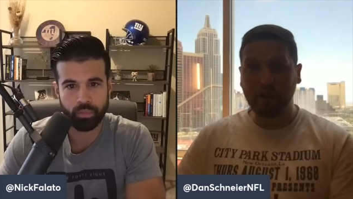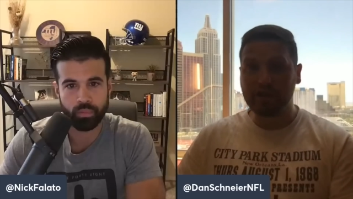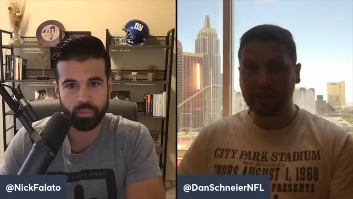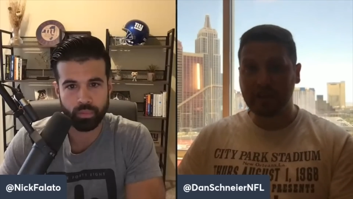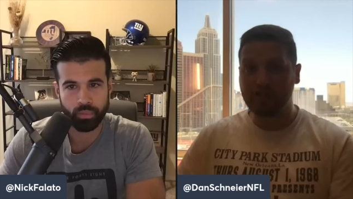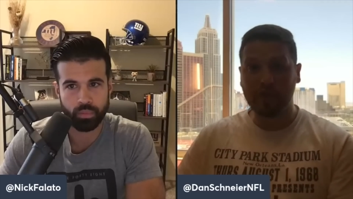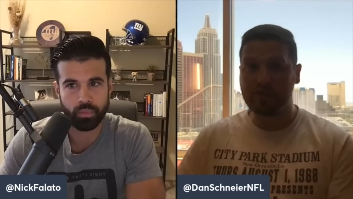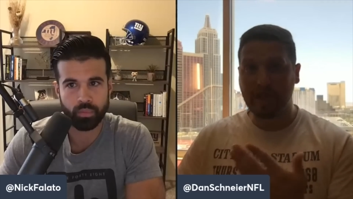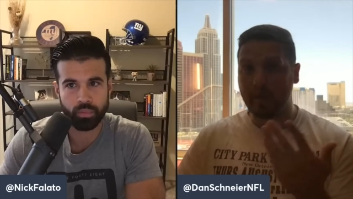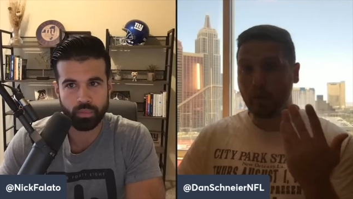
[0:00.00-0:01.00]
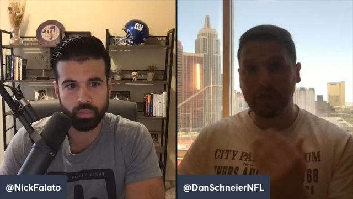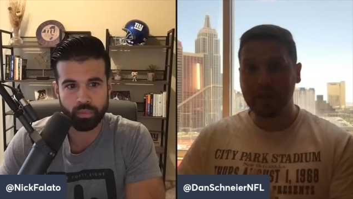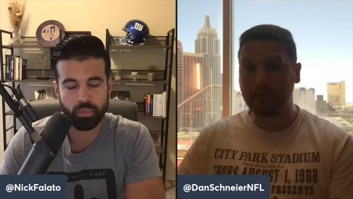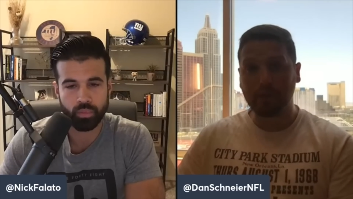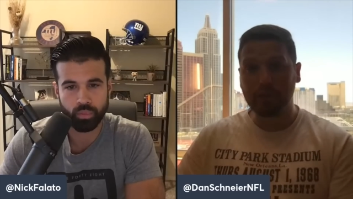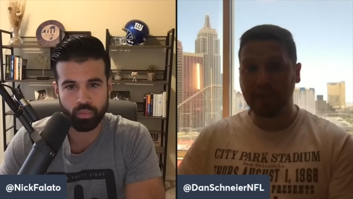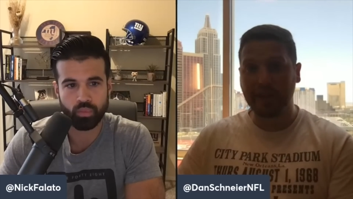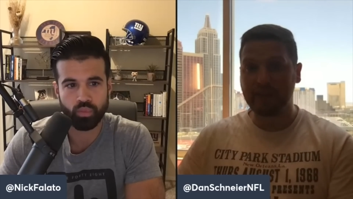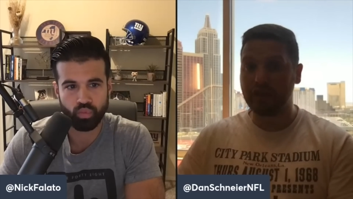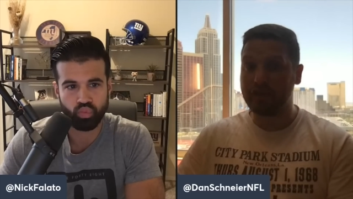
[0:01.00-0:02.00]
Speaker 1: rushing situation that only improved
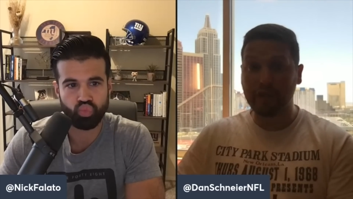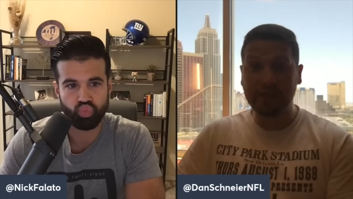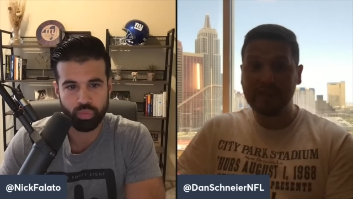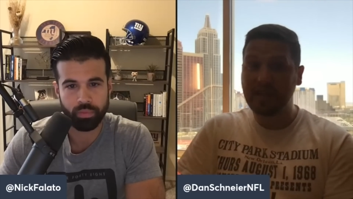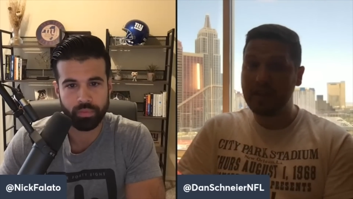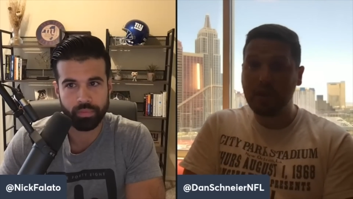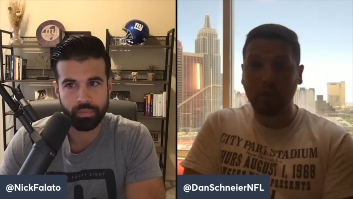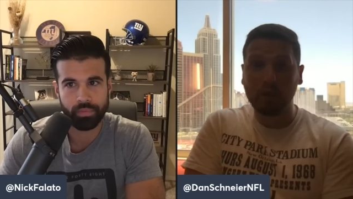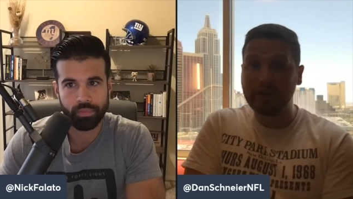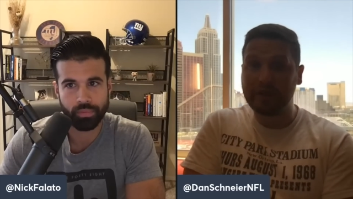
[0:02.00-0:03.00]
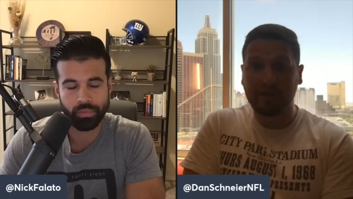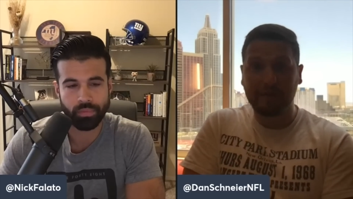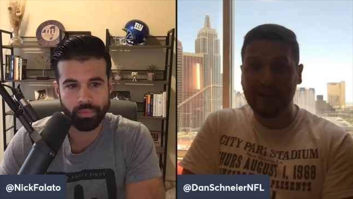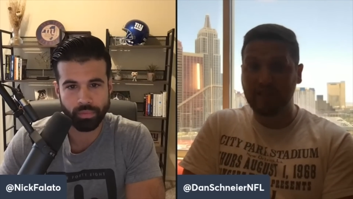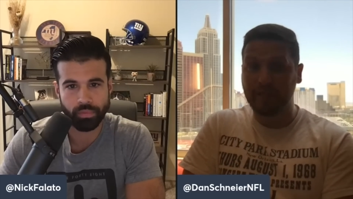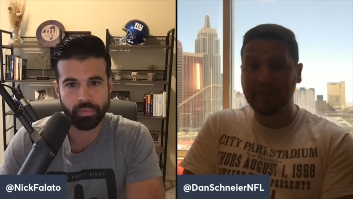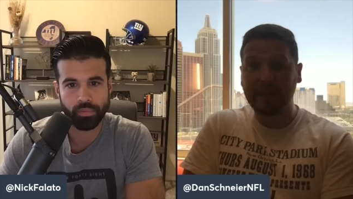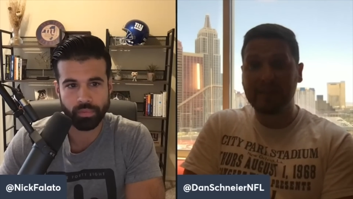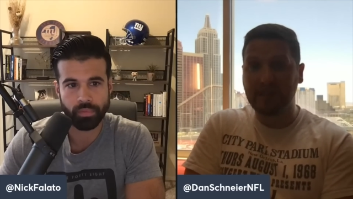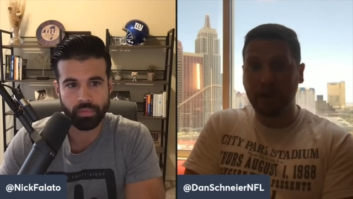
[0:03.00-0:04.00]
last year. So this is going to be a really tough matchup. I think
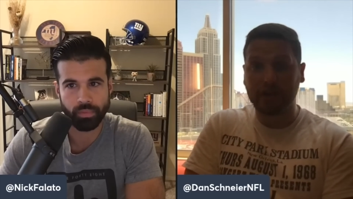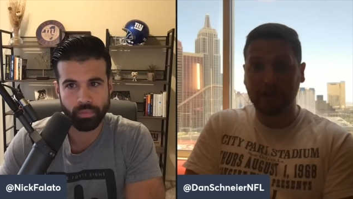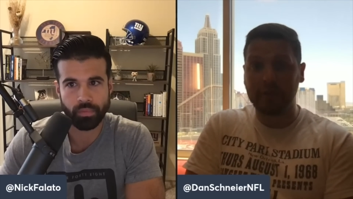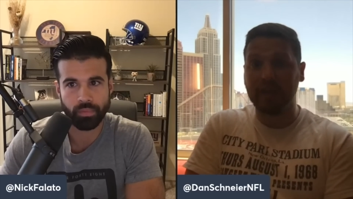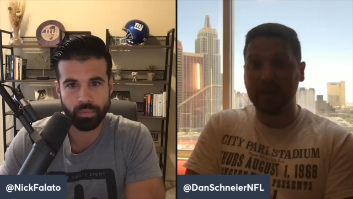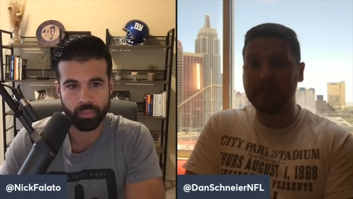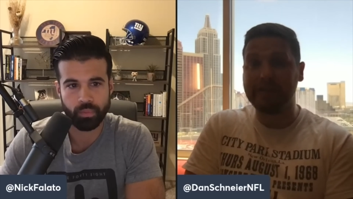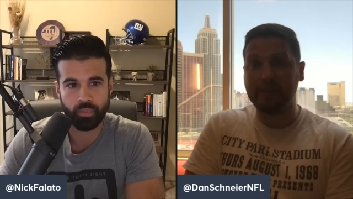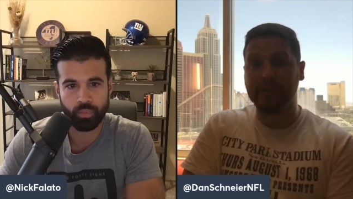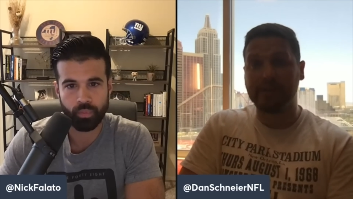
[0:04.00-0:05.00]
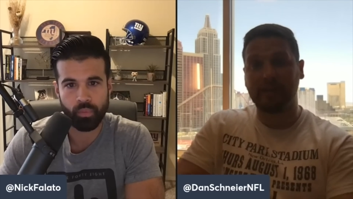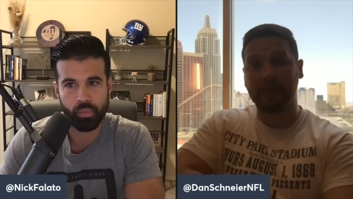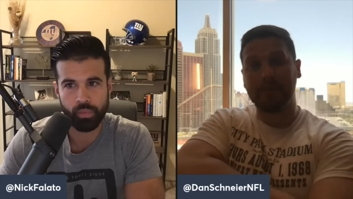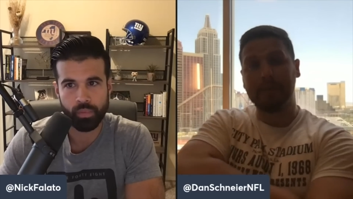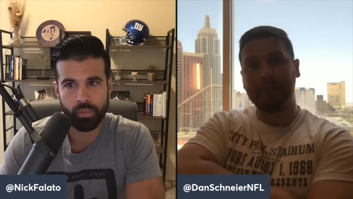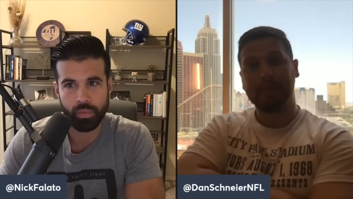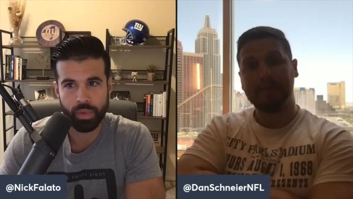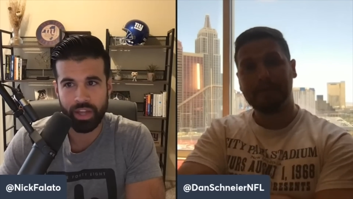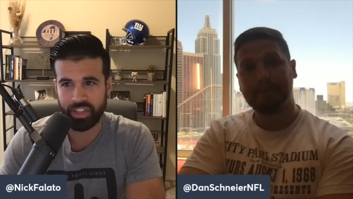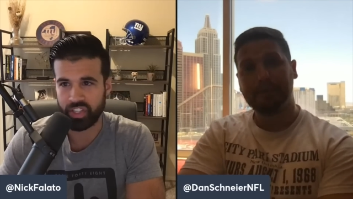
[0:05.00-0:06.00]
the Seahawks are going to be a good team this year.
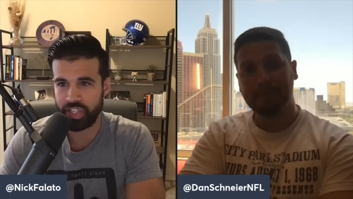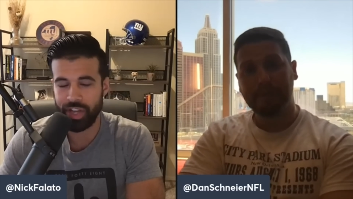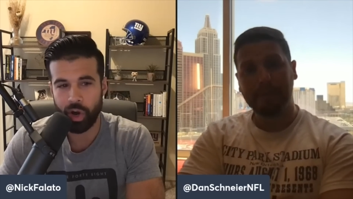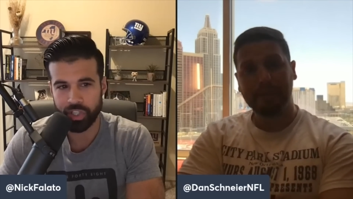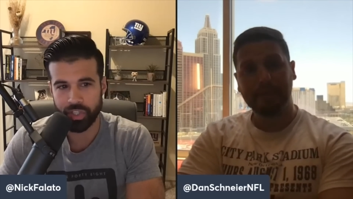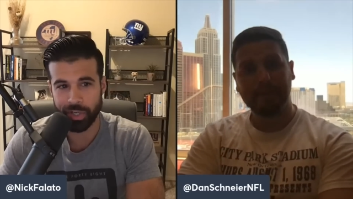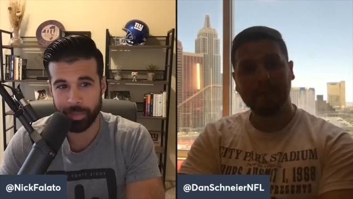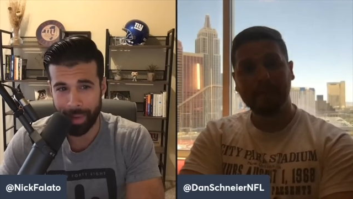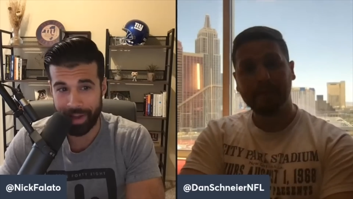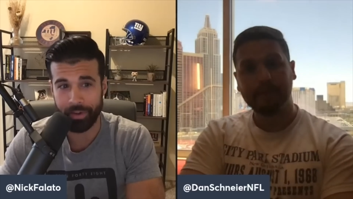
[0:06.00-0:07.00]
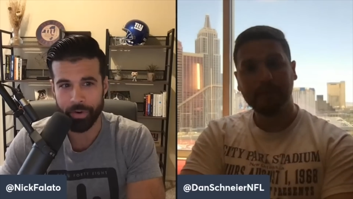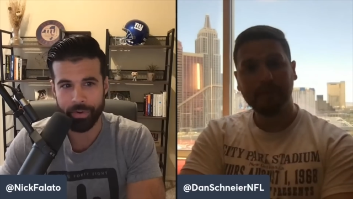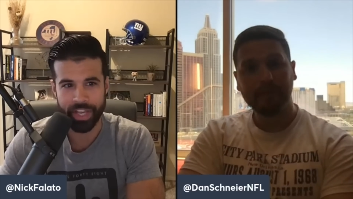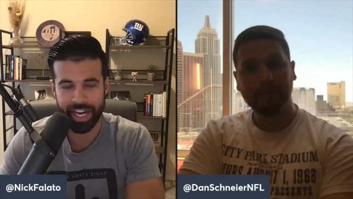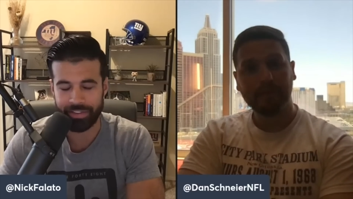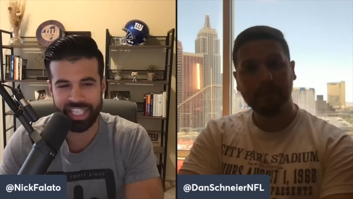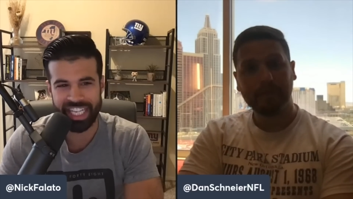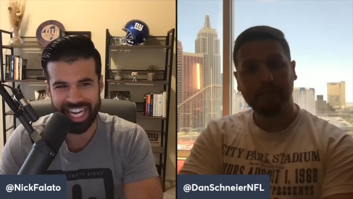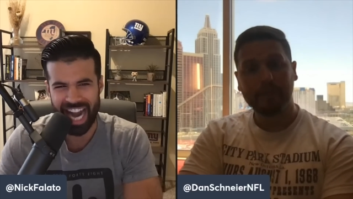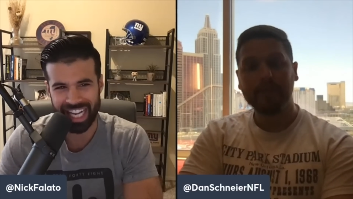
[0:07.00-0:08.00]
Speaker 2: I think the Seahawks are a competitor in the
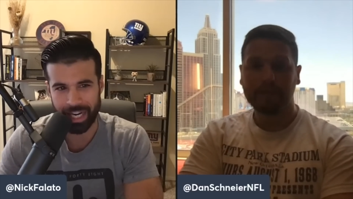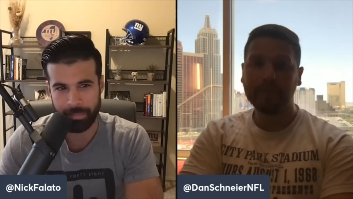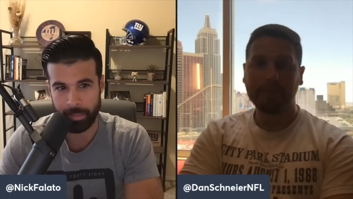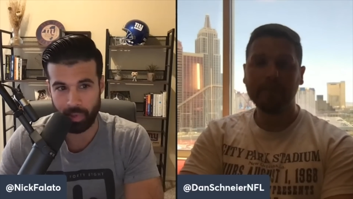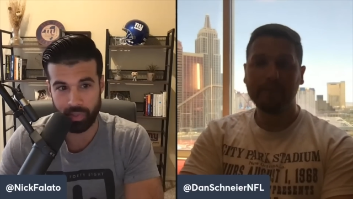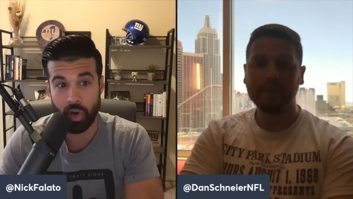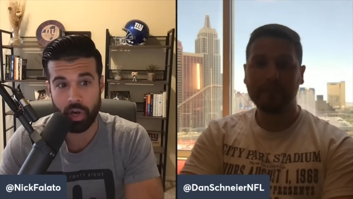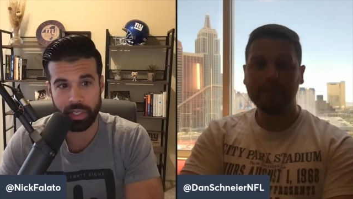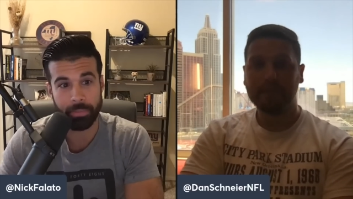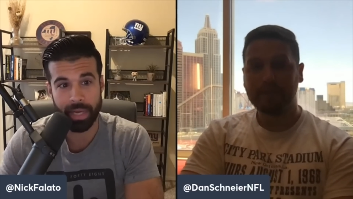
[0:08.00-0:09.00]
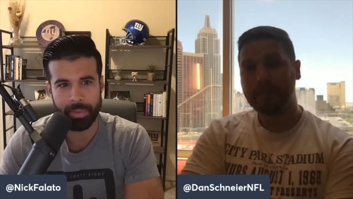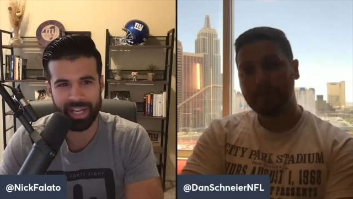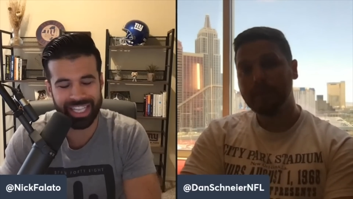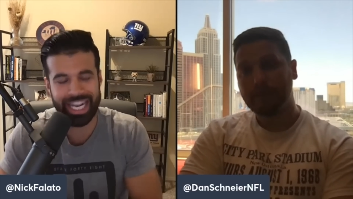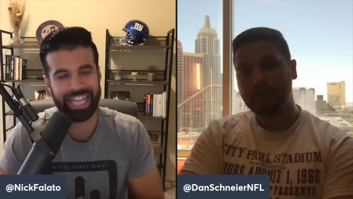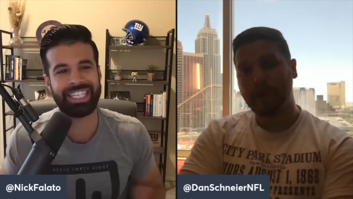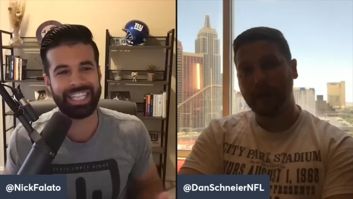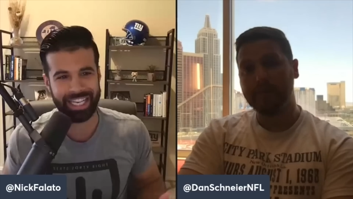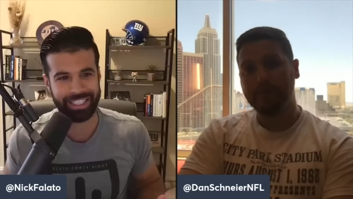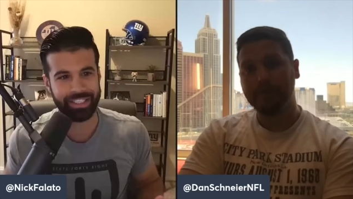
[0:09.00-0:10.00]
NFC that not a lot of people are talking about because it's not
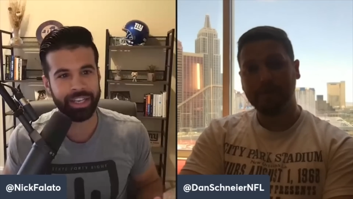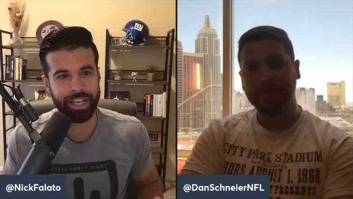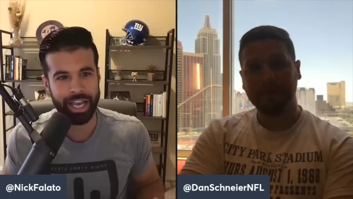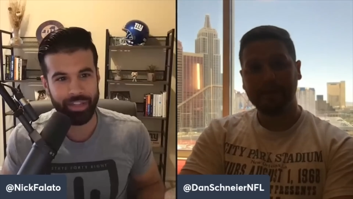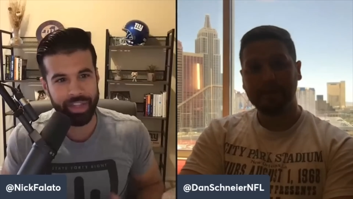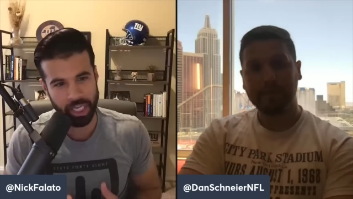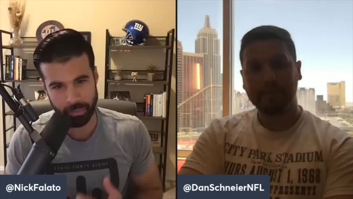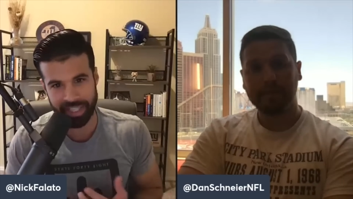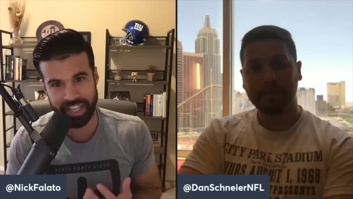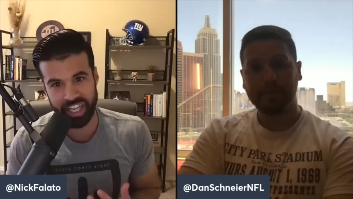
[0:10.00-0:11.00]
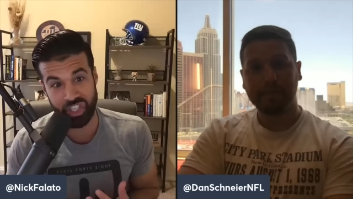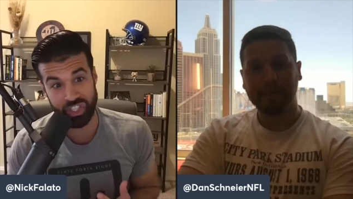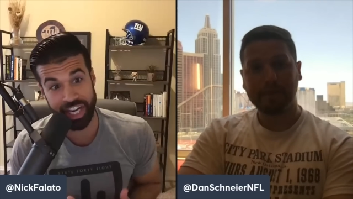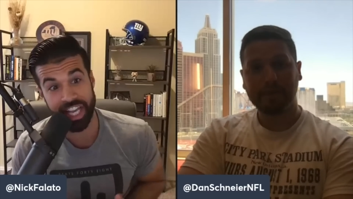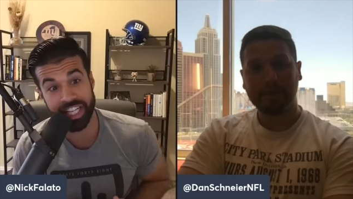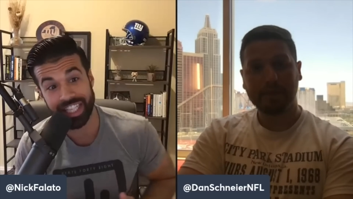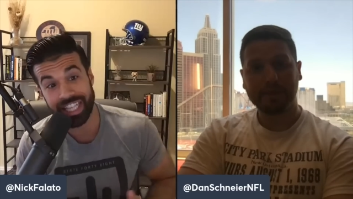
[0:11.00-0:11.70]
sexy. And the expectations heading into